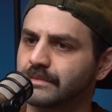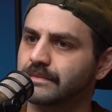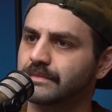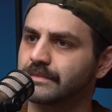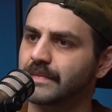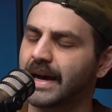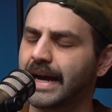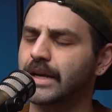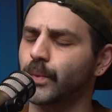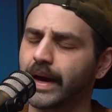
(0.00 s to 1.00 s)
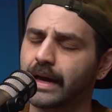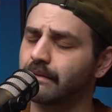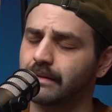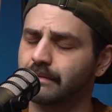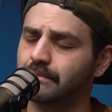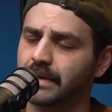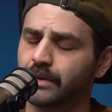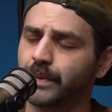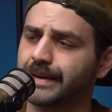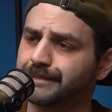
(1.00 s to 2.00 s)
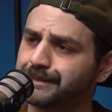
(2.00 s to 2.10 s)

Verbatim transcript: mm -hmm. hideaway in right. a way.